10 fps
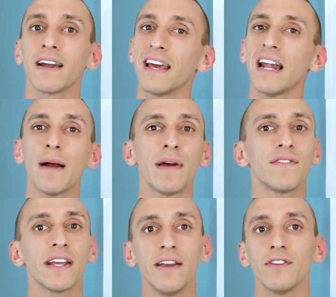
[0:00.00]
Again, I'm gonna have
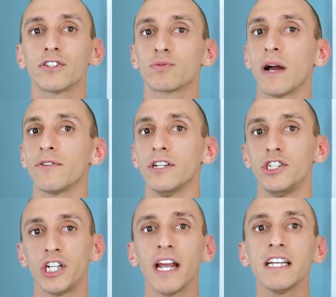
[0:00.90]
to give this round to
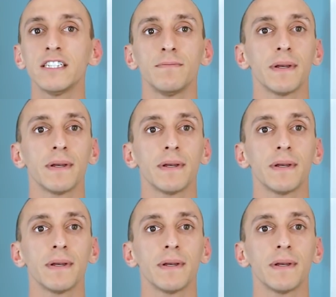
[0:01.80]
Chase